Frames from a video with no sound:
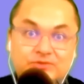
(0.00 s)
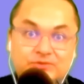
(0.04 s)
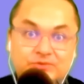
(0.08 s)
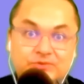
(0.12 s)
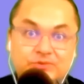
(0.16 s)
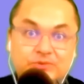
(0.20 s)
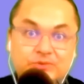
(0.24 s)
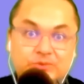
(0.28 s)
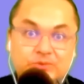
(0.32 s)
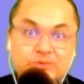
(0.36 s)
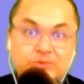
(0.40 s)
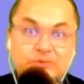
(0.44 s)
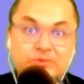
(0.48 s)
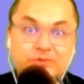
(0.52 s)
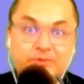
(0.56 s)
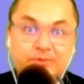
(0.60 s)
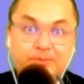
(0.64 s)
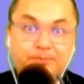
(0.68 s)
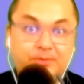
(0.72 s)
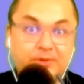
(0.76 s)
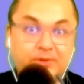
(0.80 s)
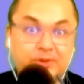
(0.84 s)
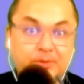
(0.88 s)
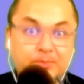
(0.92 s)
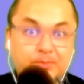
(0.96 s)
to the
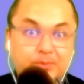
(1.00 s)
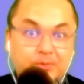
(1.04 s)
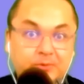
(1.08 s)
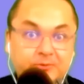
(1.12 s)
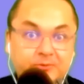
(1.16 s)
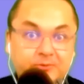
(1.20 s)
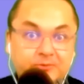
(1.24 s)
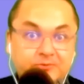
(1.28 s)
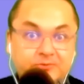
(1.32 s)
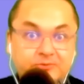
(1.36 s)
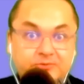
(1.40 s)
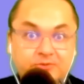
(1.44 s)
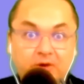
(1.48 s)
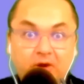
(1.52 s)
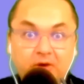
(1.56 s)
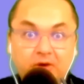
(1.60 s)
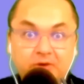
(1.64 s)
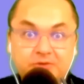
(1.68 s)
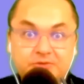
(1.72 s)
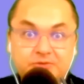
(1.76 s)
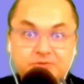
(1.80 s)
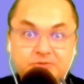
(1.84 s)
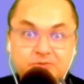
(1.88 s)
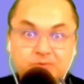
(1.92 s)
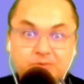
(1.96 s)
people you
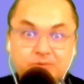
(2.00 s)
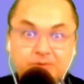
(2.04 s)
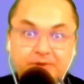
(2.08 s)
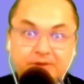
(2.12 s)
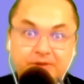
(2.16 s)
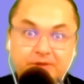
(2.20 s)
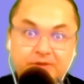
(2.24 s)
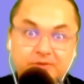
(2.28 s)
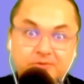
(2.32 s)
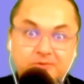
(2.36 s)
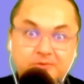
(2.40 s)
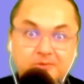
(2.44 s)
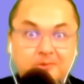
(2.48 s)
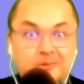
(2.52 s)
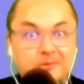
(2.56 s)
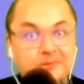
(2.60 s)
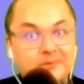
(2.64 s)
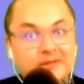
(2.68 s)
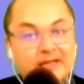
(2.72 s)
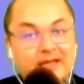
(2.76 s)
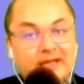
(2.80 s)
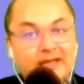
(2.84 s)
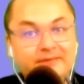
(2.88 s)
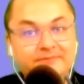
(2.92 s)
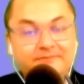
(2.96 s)
talk to in your
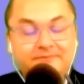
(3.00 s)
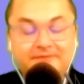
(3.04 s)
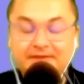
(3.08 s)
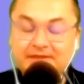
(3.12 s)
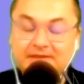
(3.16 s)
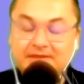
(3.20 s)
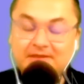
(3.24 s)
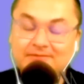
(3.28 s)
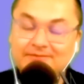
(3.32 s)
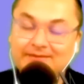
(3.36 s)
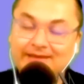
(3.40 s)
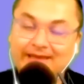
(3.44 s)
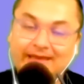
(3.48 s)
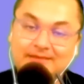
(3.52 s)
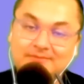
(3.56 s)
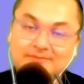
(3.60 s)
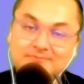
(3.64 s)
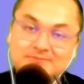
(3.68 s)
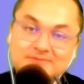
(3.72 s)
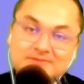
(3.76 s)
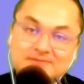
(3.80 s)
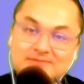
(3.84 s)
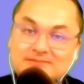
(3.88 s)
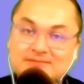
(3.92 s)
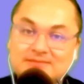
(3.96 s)
online video
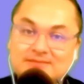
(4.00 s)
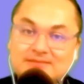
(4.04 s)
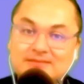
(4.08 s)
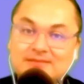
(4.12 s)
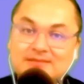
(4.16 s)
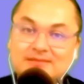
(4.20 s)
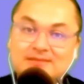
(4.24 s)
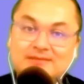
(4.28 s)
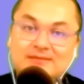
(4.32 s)
games.